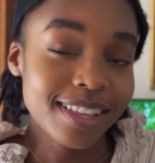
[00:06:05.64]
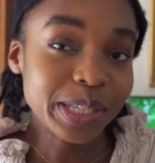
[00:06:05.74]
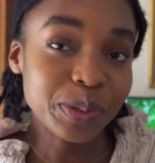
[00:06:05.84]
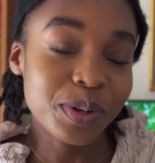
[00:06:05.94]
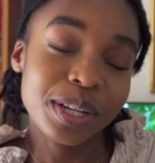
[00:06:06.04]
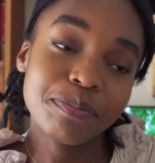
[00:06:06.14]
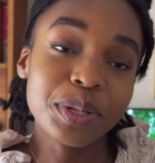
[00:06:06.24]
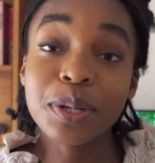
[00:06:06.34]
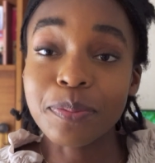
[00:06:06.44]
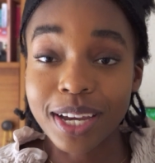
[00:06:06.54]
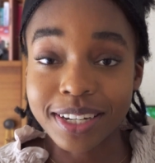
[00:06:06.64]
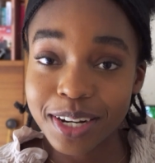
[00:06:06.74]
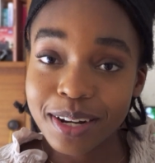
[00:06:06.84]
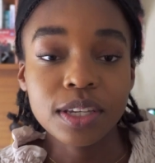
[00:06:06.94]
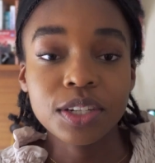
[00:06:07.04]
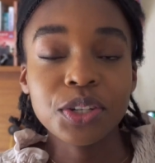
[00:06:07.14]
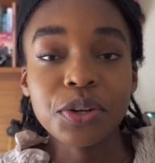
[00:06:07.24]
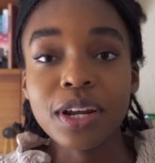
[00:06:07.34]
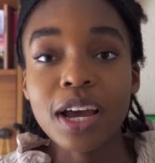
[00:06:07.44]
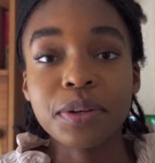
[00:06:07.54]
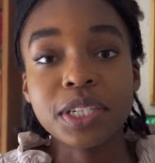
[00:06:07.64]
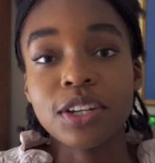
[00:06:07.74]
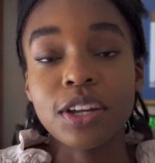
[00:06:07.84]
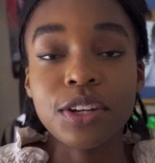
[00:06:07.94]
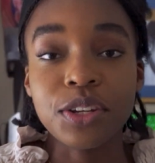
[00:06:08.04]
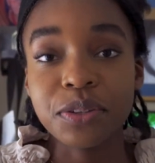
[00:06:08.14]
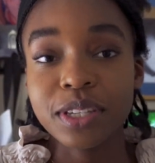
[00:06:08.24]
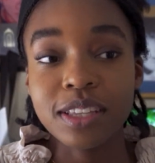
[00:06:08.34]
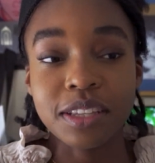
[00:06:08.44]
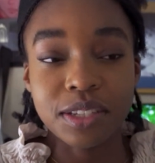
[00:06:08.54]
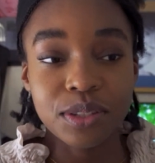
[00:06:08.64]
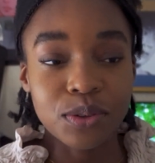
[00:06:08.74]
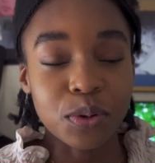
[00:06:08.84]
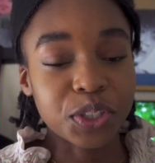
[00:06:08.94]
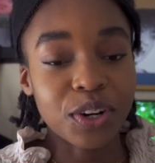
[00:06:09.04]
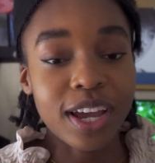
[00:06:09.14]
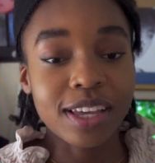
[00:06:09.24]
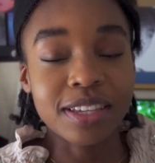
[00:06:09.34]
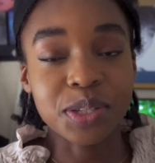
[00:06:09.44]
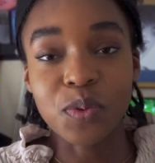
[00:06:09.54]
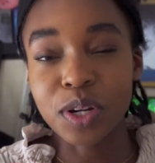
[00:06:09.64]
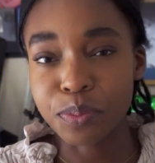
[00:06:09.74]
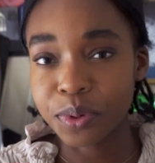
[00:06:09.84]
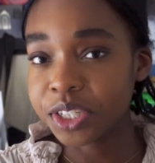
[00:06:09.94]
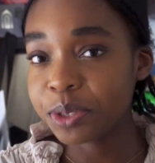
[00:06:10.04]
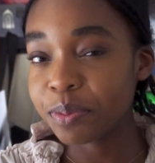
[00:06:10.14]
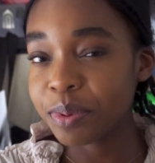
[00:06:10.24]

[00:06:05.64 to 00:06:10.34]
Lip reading: And that's what PewDiePie did. He showed how he started using this or trying this one brush